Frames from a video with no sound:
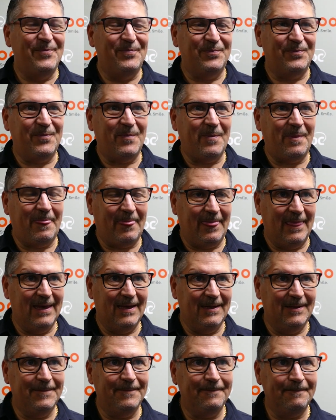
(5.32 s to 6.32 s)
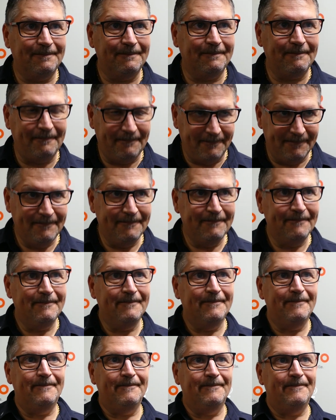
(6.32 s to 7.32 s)
Gary, congratulations.
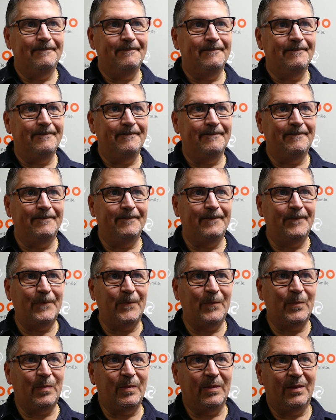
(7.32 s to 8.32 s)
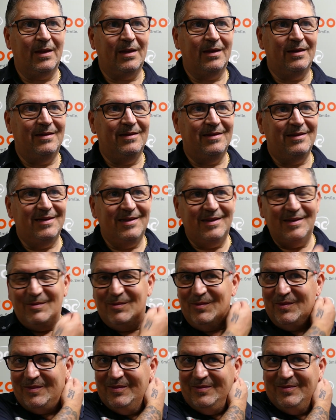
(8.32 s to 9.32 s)
How does it feel that the real Gary Anderson has finally
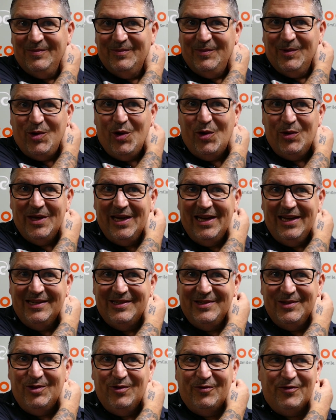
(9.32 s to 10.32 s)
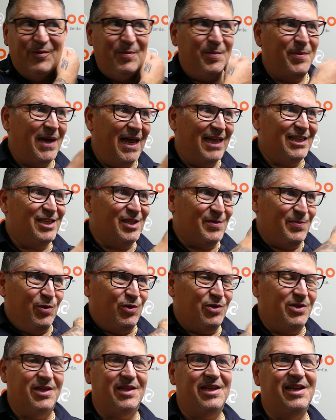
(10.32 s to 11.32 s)
turned up? We got there, you know, from practice
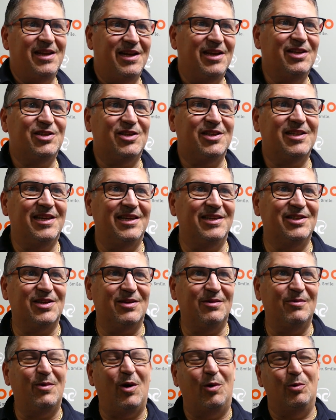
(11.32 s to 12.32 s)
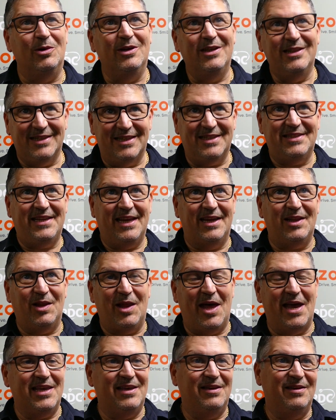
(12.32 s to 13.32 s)
board to there. It's well, tell a
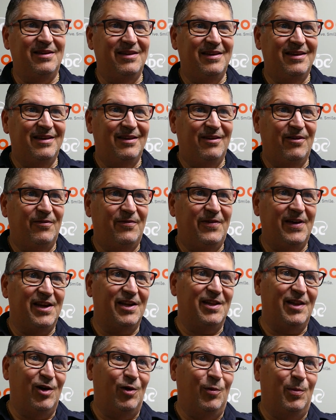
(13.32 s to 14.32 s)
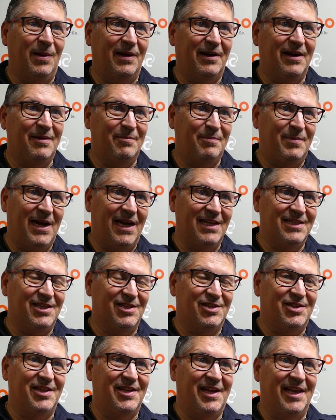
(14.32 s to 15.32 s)
lie, very little
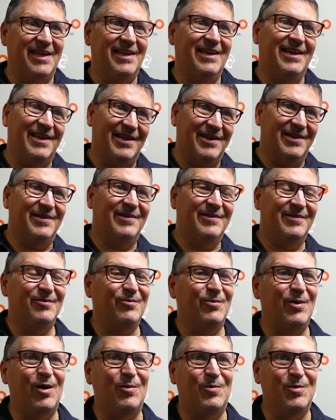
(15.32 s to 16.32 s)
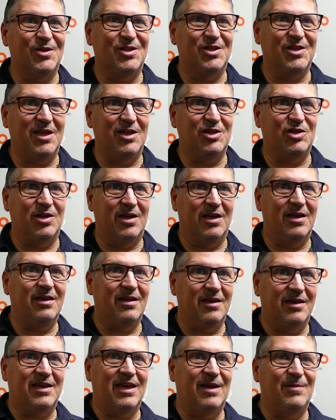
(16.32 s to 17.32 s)
practice tonight, and we went up on stage and
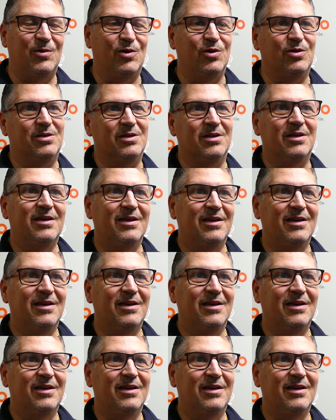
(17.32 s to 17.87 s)
it came good.